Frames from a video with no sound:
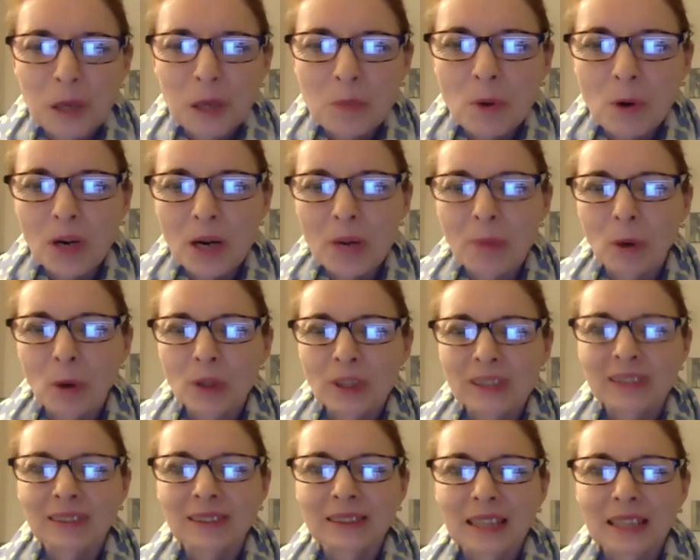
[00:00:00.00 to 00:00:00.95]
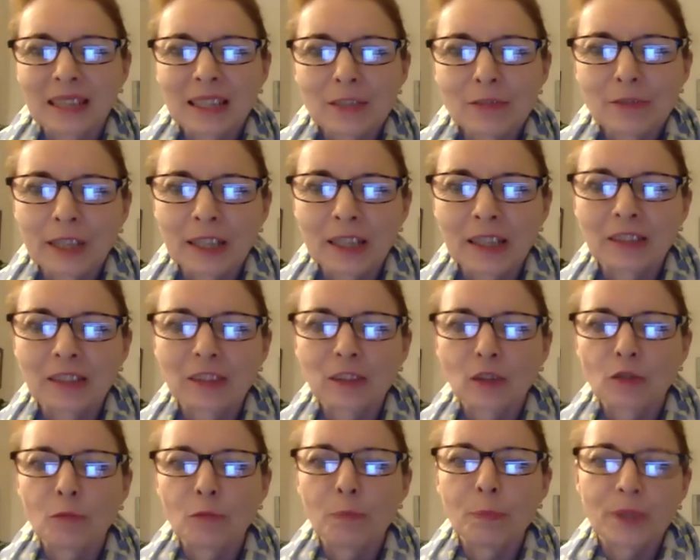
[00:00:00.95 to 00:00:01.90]
more about the significance
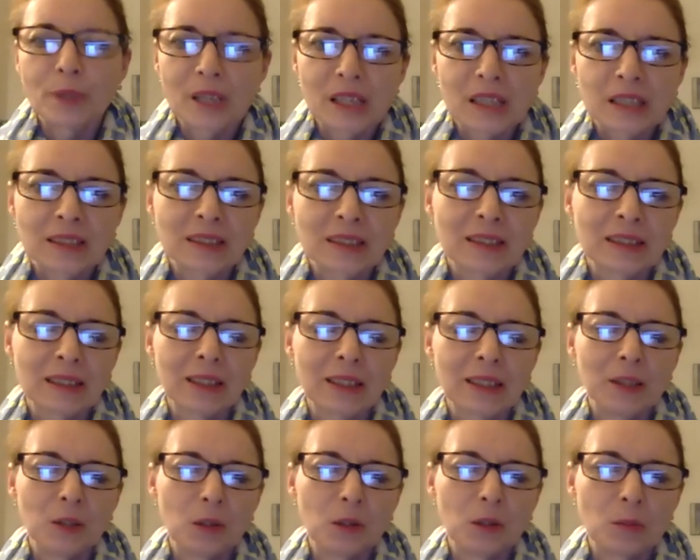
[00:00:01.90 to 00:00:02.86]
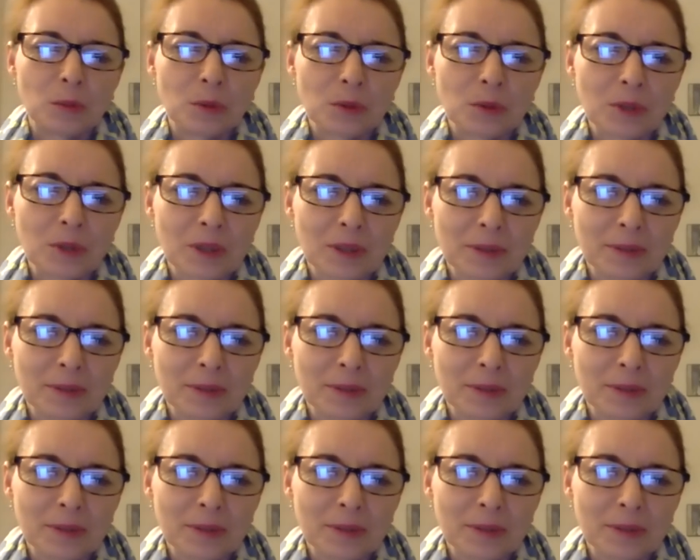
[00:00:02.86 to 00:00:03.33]
of birds in your book?